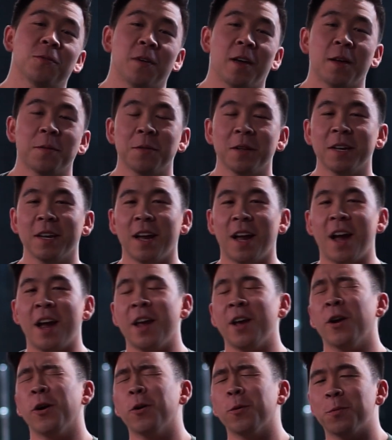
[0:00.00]
family? I
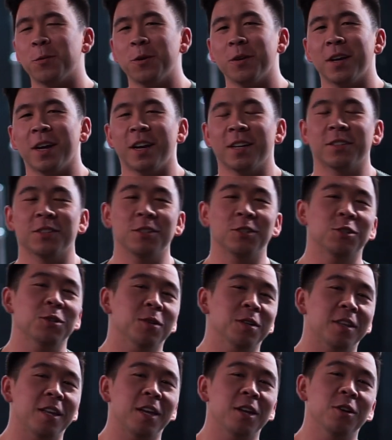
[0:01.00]
hope you guys
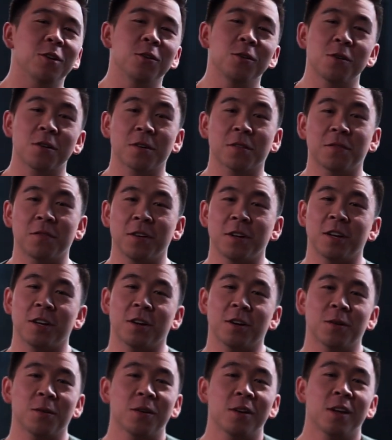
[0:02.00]
enjoyed that New York
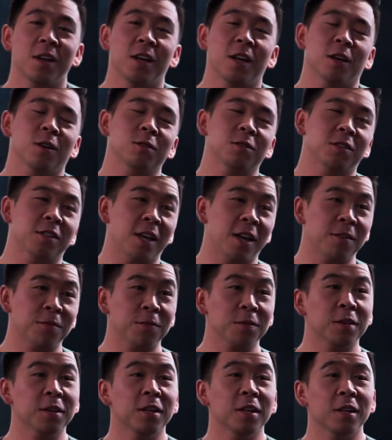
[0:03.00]
video. It was
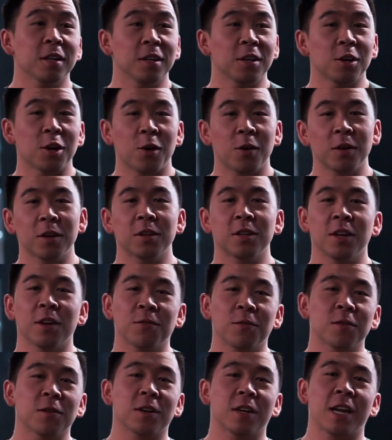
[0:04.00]
definitely, you know, a
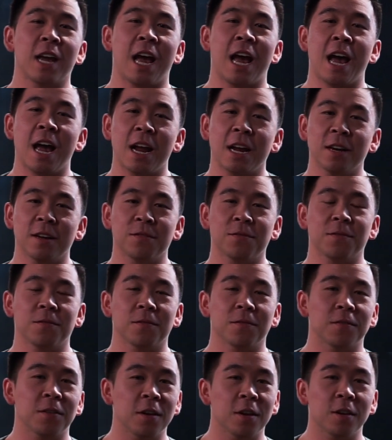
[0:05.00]
different kind
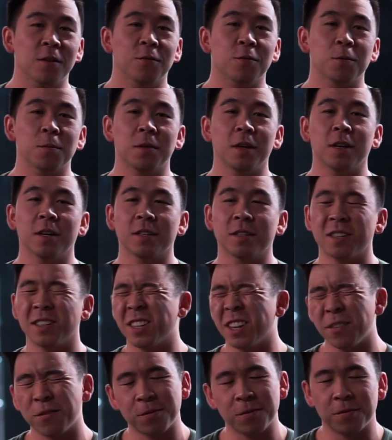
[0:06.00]
of video for me. It's a
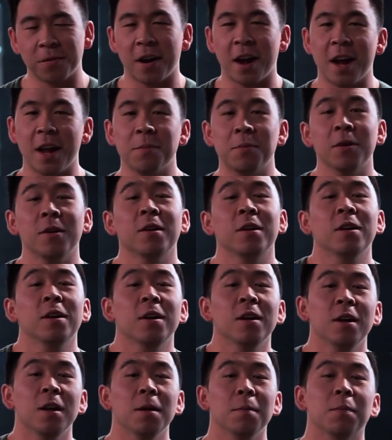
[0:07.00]
different vibe,
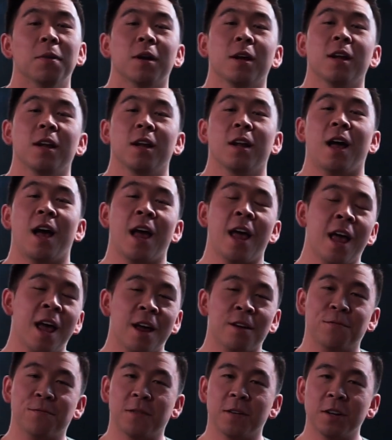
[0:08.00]
but I
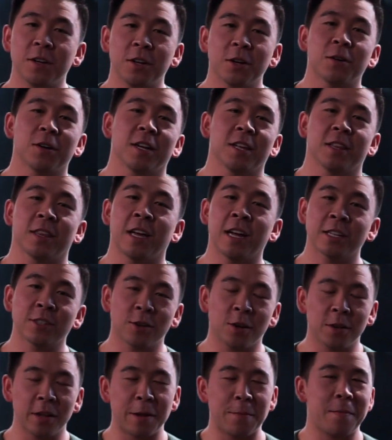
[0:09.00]
had fun doing it. That's
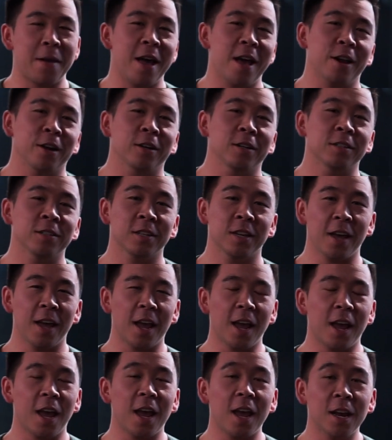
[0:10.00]
all that matters.
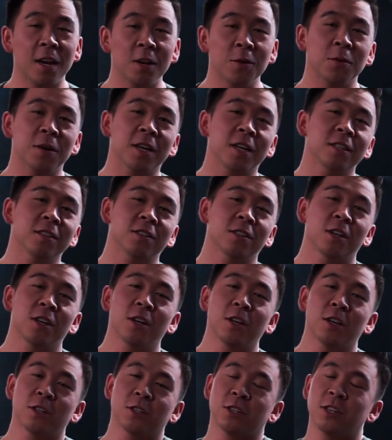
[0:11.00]
Anyways,
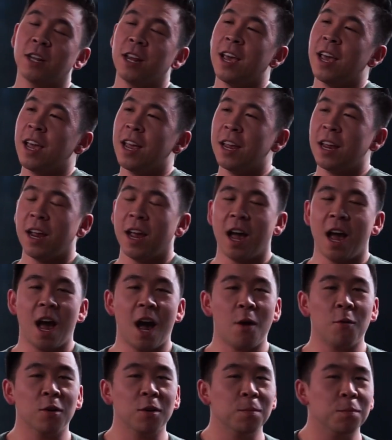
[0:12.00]
today
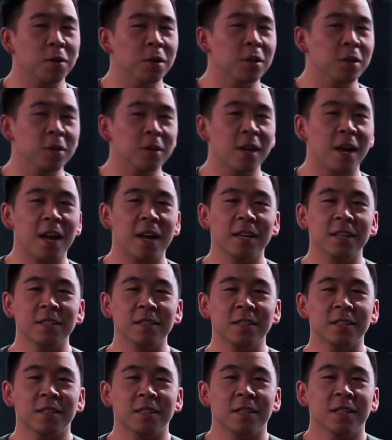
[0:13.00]
I want to bring you
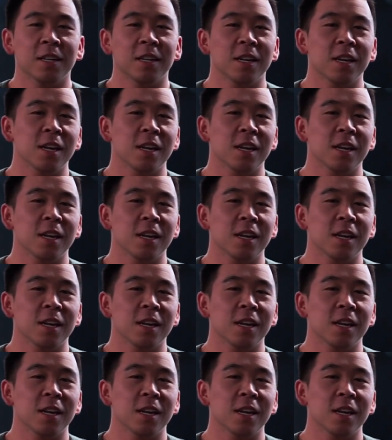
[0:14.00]
guys